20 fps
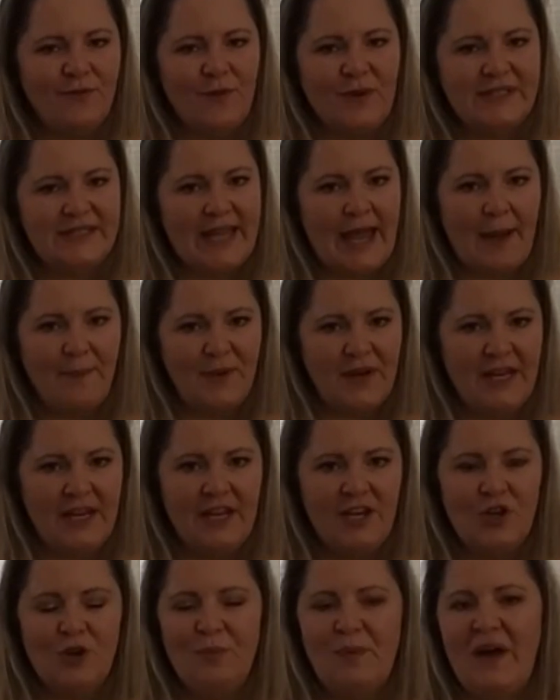of what's happening
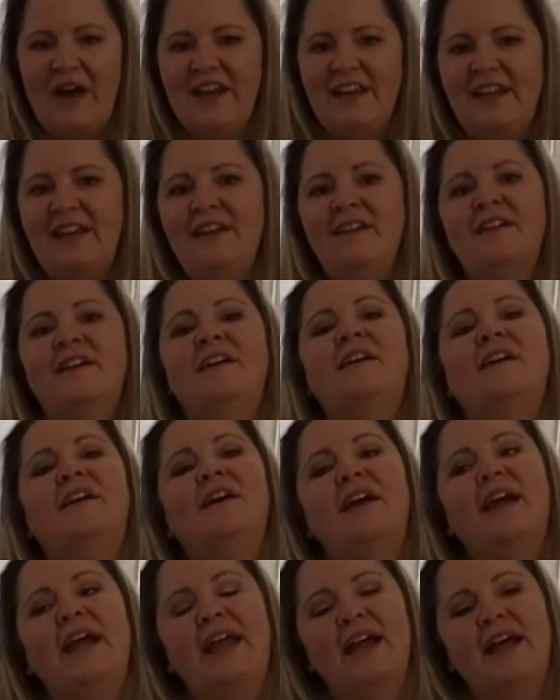in your body,
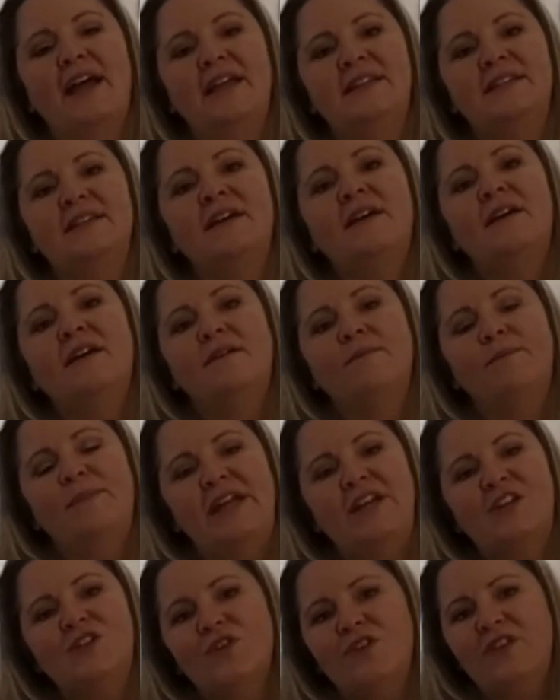and
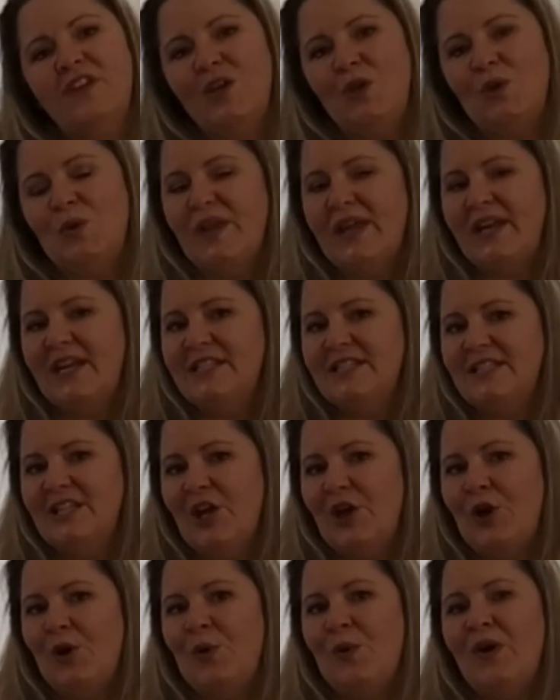make sure that you let us
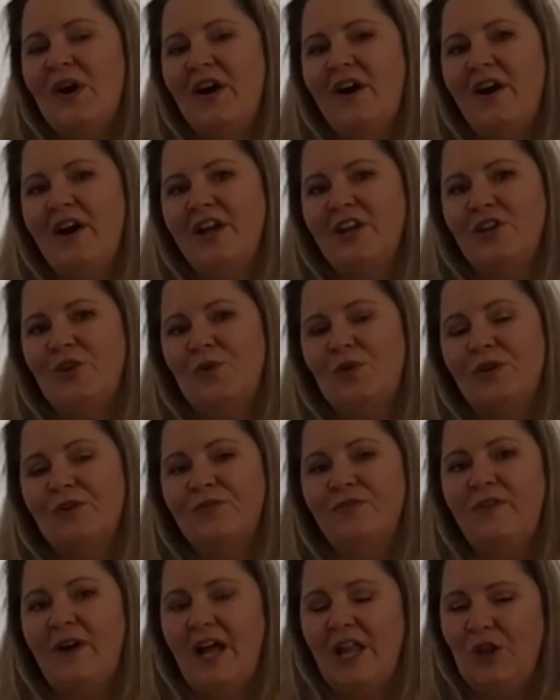know on
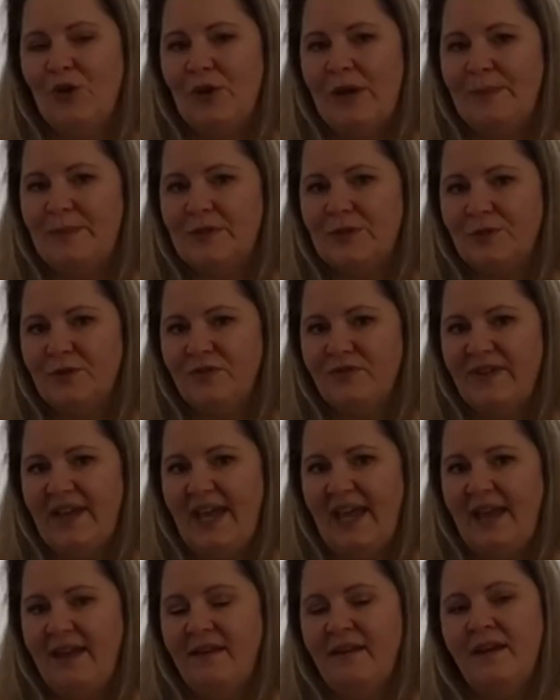your follow-up
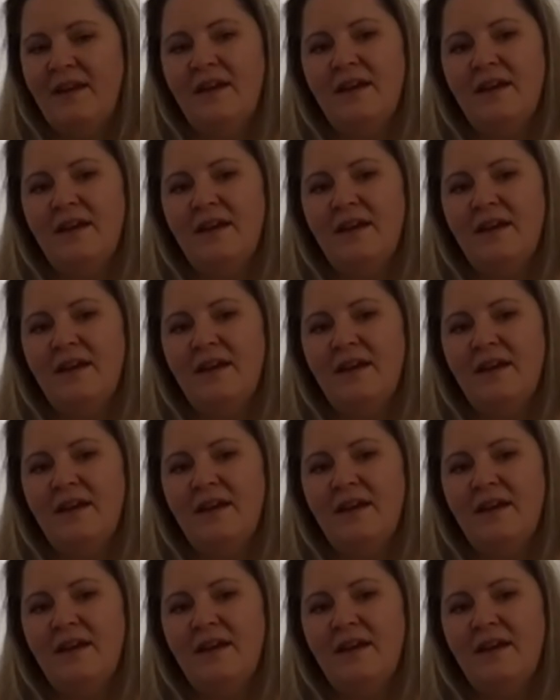survey.